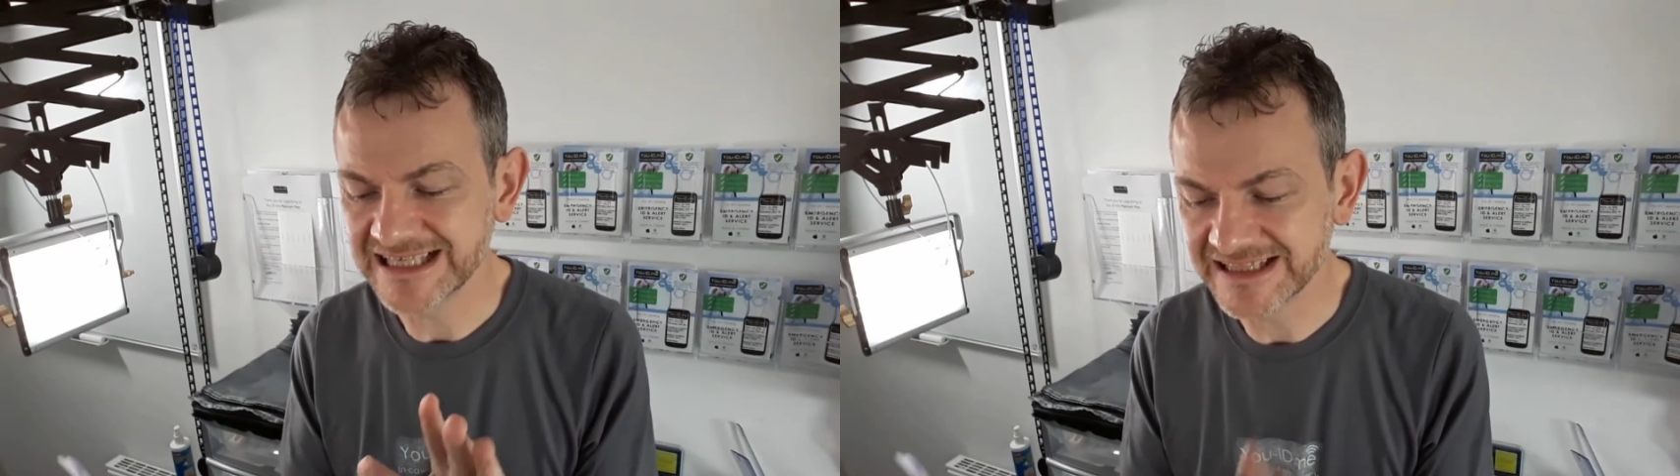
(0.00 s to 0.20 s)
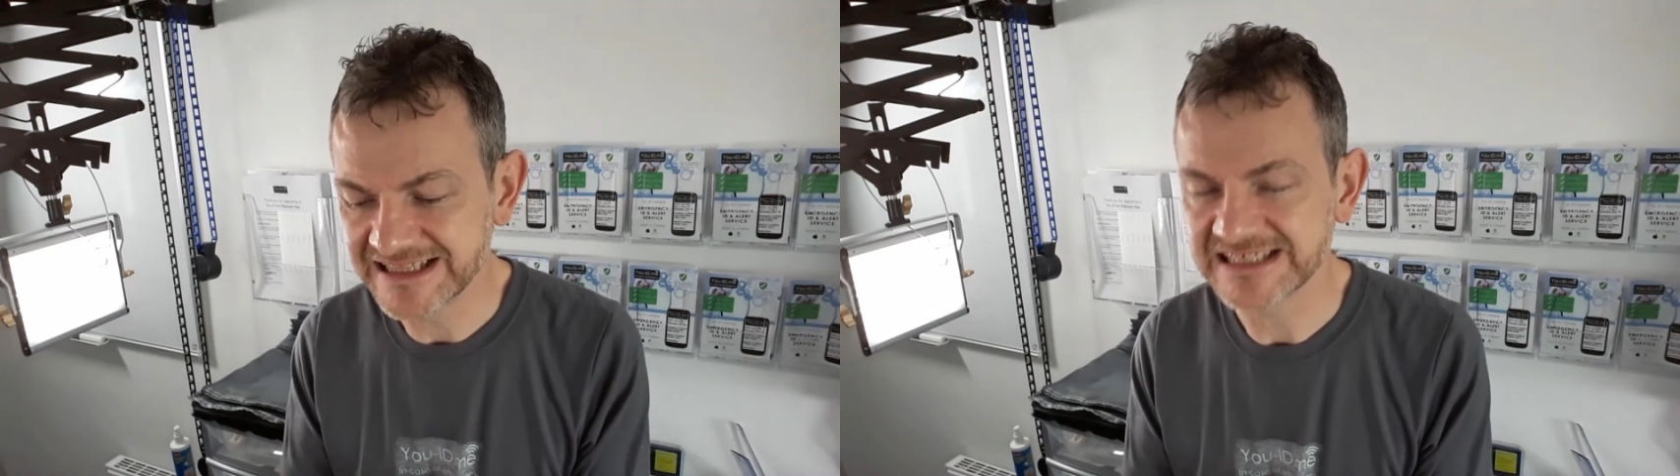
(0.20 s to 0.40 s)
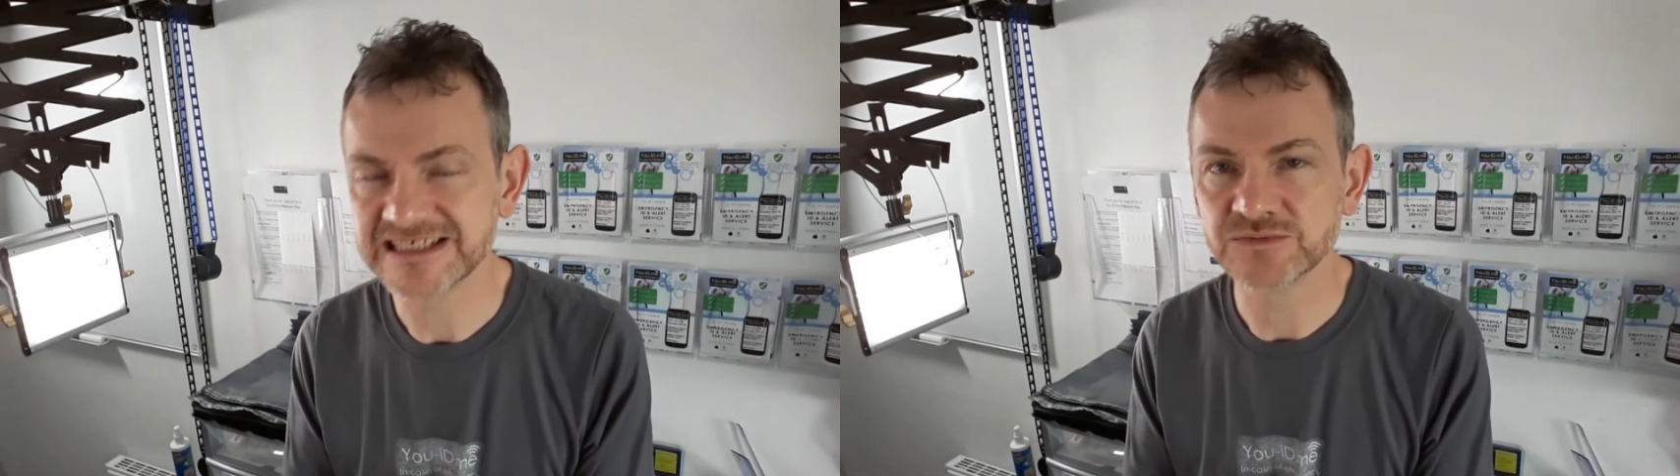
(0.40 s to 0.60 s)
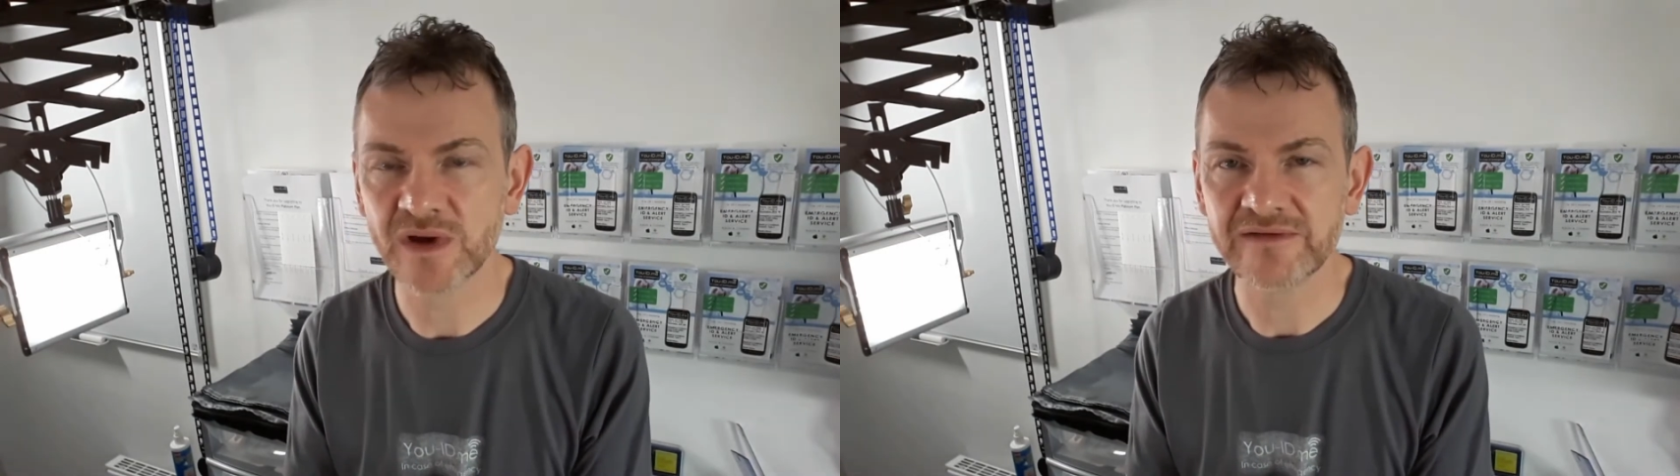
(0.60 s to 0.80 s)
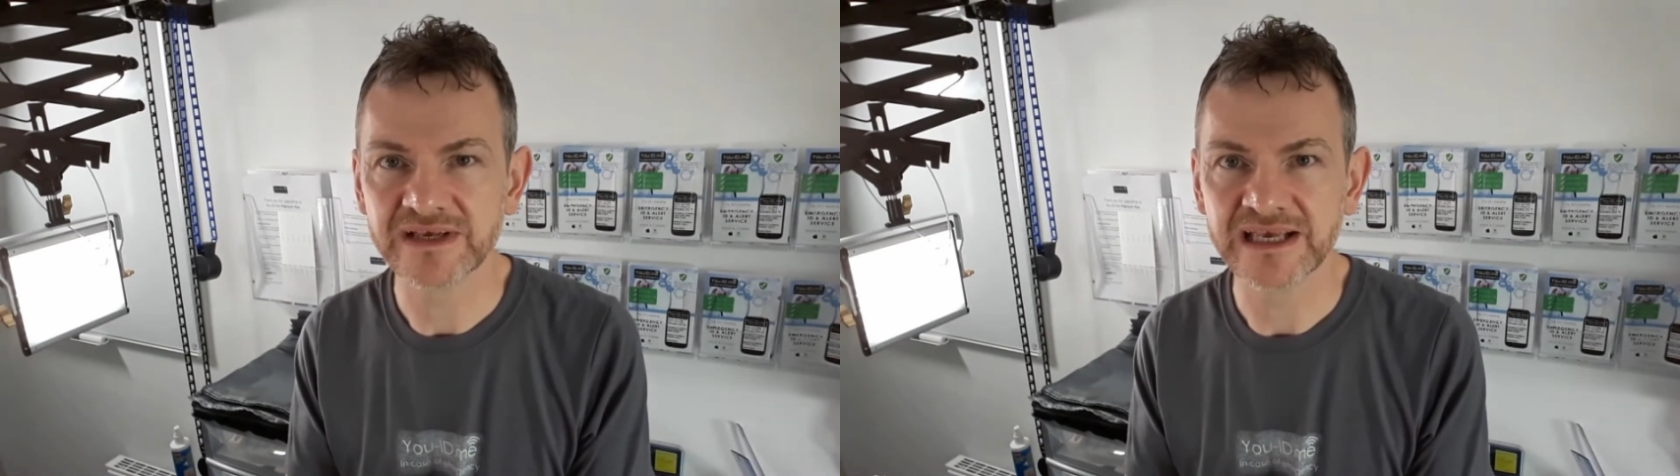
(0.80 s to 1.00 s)
this is
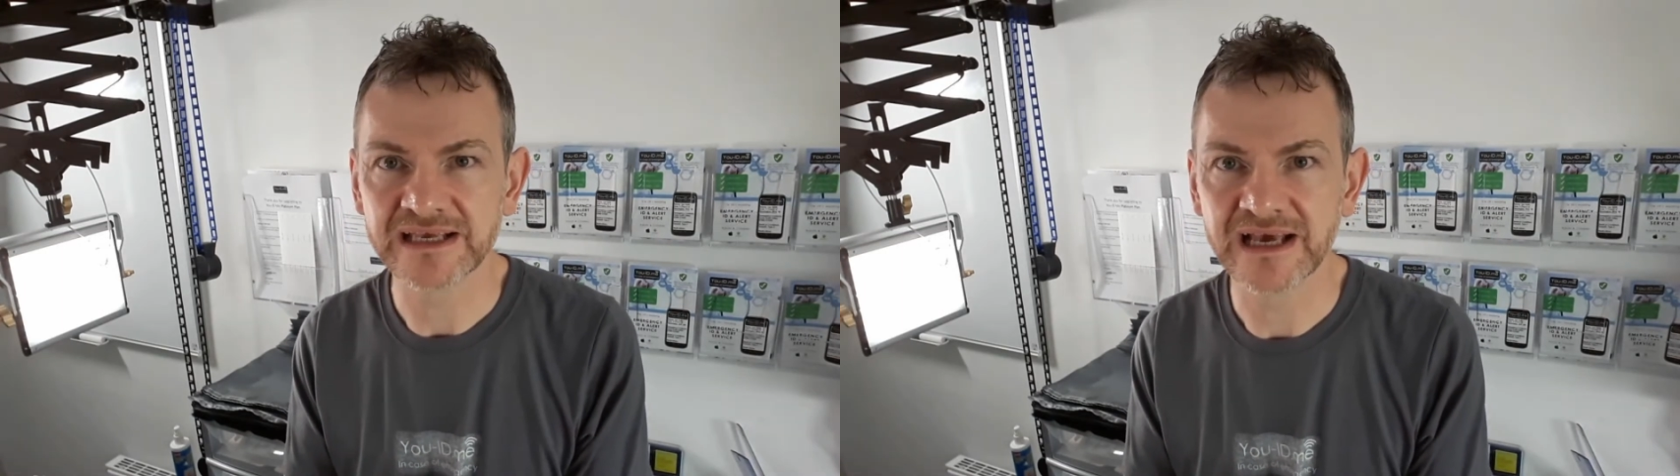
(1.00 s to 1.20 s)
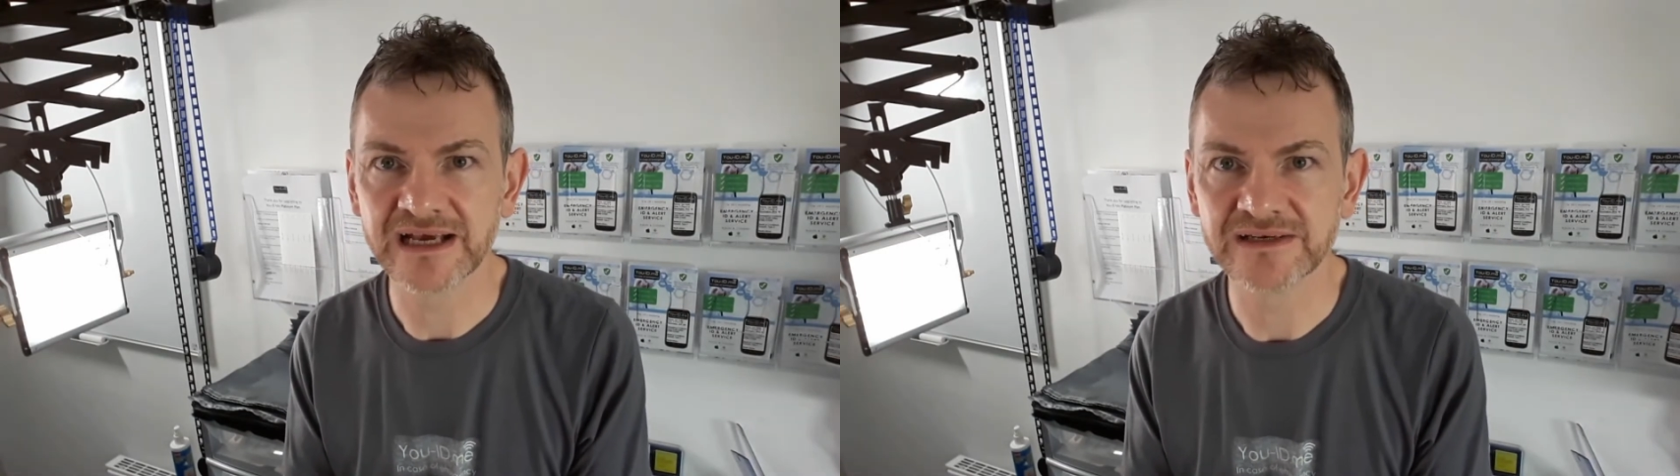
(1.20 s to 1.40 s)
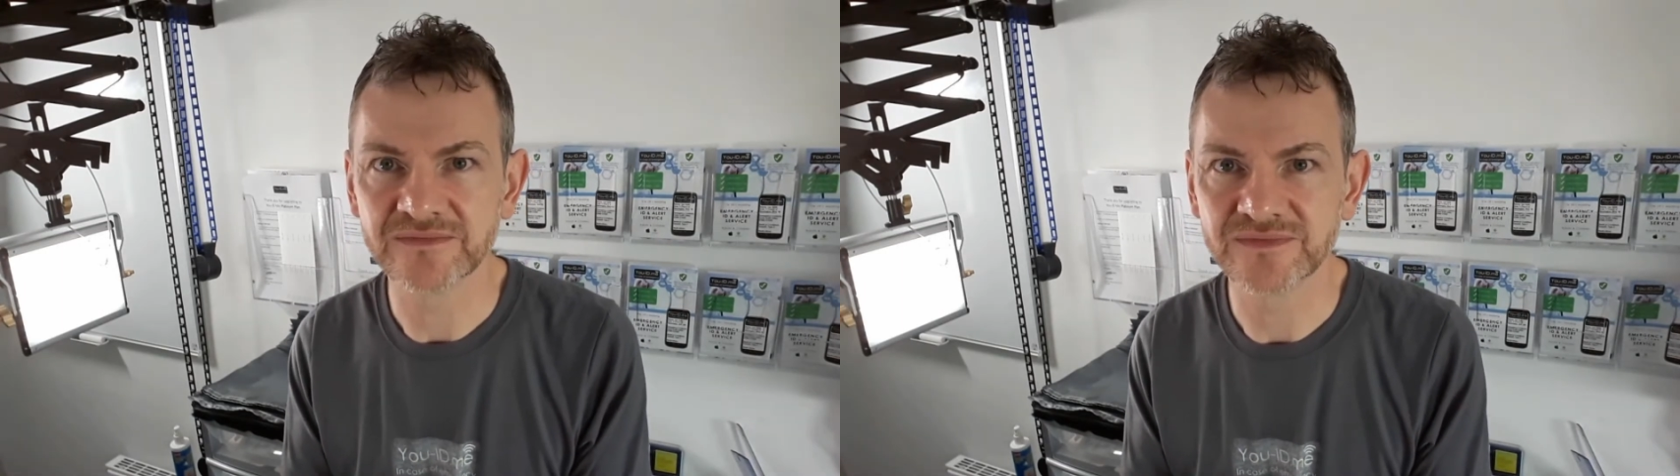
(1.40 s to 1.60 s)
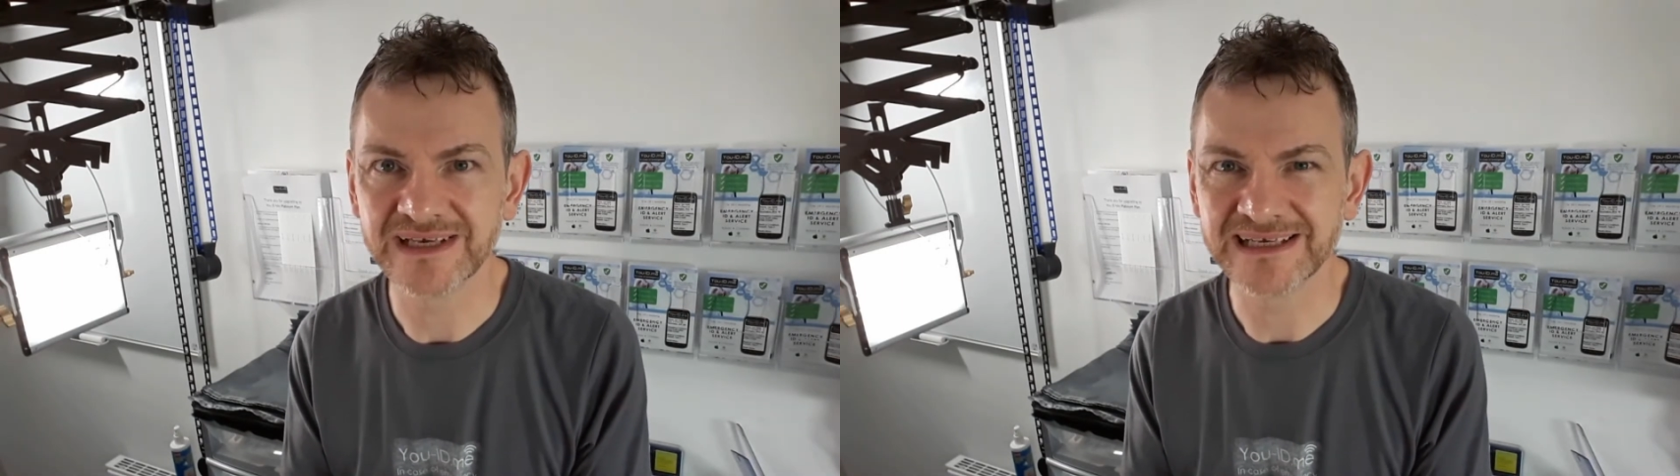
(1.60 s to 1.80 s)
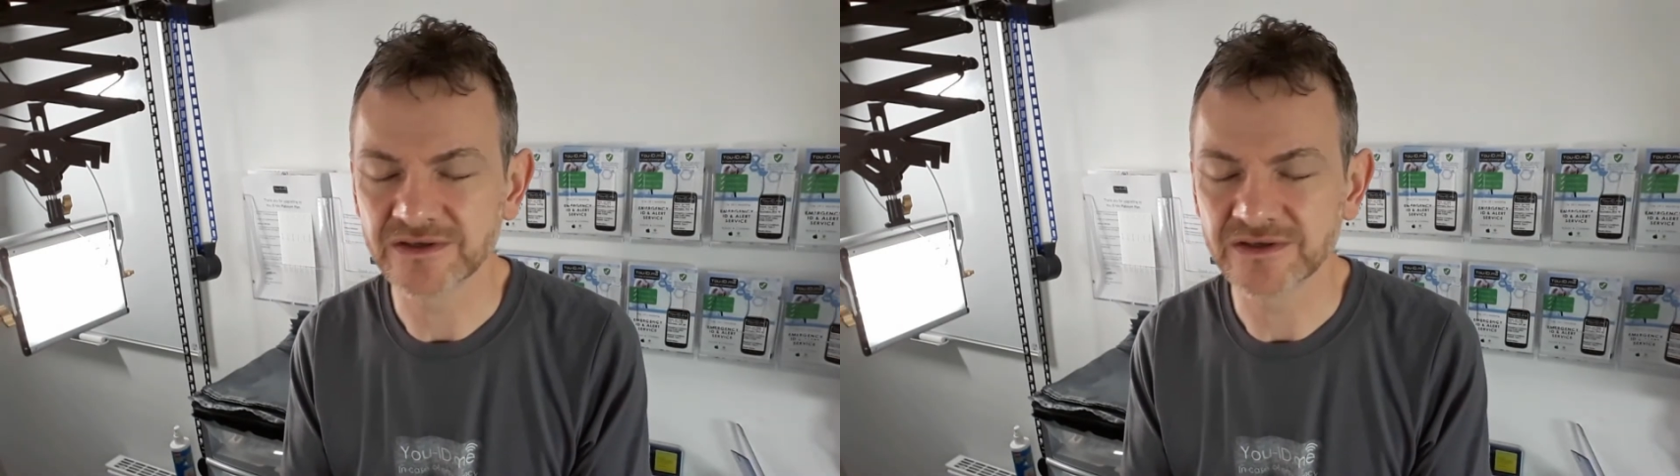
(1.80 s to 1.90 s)
where it